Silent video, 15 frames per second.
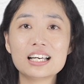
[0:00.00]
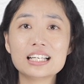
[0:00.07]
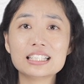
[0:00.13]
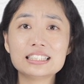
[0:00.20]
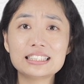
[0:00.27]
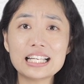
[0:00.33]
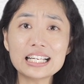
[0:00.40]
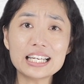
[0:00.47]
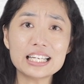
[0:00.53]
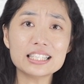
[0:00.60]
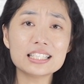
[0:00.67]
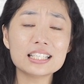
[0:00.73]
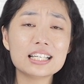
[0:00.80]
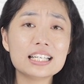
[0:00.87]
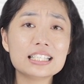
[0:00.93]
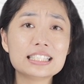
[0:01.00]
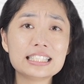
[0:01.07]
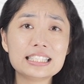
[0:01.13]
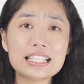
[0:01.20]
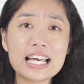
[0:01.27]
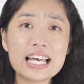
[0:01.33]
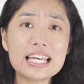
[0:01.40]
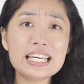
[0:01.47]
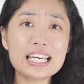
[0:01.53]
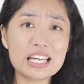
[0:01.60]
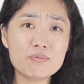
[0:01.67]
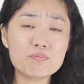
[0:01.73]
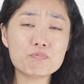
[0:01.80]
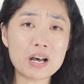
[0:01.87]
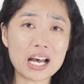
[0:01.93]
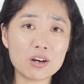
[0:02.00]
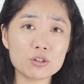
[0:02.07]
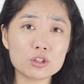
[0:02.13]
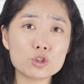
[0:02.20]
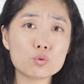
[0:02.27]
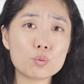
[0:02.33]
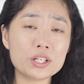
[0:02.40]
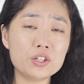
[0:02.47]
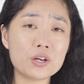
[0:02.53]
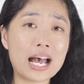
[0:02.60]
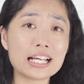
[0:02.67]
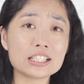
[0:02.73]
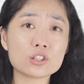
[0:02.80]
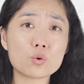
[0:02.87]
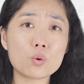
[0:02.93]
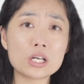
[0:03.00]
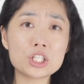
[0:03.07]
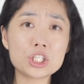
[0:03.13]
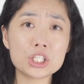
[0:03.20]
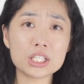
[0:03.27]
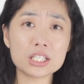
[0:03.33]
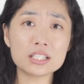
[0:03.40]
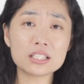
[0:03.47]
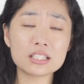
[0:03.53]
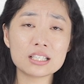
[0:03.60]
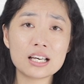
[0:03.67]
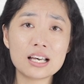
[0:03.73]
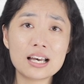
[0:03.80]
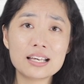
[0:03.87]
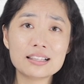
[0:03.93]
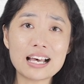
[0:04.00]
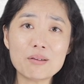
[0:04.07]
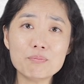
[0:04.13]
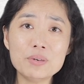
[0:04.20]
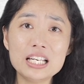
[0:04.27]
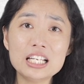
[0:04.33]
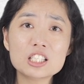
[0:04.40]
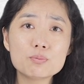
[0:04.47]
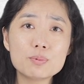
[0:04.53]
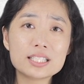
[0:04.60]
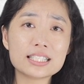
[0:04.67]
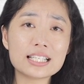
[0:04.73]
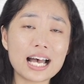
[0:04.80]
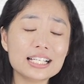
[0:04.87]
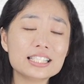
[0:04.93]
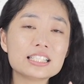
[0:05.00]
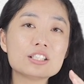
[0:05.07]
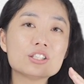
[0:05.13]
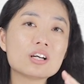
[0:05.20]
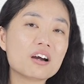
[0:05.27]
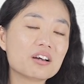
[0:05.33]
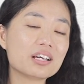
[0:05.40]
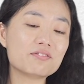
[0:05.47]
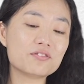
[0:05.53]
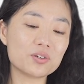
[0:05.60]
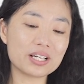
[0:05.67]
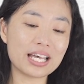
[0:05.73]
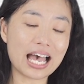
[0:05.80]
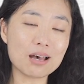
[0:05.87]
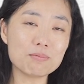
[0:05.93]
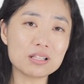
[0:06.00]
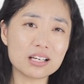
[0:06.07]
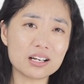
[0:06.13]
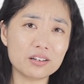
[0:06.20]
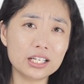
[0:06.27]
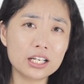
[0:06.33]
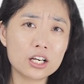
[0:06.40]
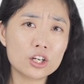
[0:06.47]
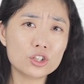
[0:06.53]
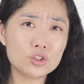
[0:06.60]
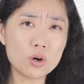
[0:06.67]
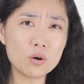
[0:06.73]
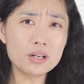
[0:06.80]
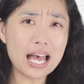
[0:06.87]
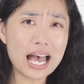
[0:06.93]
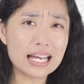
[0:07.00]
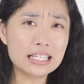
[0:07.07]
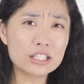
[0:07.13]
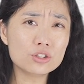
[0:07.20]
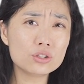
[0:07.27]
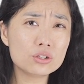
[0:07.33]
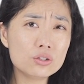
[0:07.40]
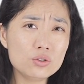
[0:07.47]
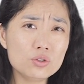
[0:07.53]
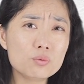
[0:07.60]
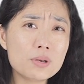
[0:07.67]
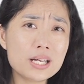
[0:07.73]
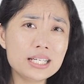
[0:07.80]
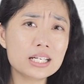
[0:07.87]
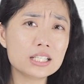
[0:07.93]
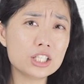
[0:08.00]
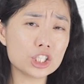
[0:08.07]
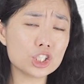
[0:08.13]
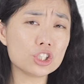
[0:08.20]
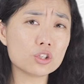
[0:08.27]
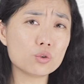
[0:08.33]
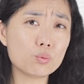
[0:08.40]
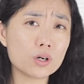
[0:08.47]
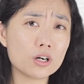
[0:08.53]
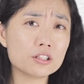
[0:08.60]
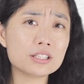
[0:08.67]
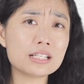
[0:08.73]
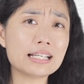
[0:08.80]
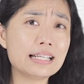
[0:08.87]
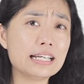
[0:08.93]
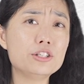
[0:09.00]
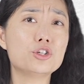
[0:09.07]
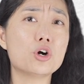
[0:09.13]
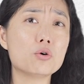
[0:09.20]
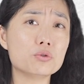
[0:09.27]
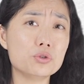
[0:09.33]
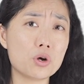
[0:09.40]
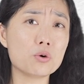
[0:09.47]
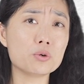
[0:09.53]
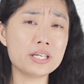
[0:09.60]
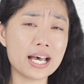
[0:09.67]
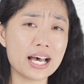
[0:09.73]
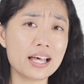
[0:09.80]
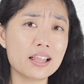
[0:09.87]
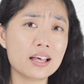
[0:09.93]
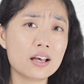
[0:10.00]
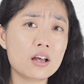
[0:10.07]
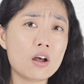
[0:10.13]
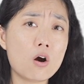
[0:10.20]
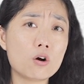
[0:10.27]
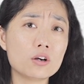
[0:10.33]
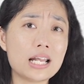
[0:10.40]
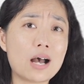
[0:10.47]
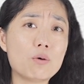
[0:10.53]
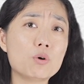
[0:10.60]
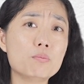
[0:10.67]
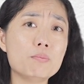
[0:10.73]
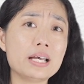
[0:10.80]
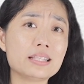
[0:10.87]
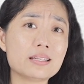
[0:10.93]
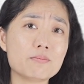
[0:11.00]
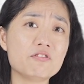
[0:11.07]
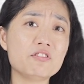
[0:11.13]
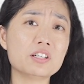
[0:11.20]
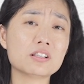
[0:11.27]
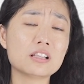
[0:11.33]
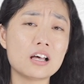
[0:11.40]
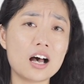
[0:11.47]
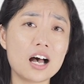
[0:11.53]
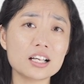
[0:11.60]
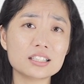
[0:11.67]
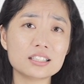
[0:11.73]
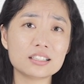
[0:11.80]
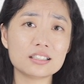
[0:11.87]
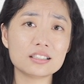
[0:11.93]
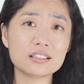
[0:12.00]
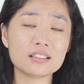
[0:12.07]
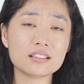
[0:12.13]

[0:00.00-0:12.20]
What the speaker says: Second, stay in bounds when you ask questions. That means besides the target vocabulary, don't add in too many additional words that they don't know yet, or that will make them feel lost.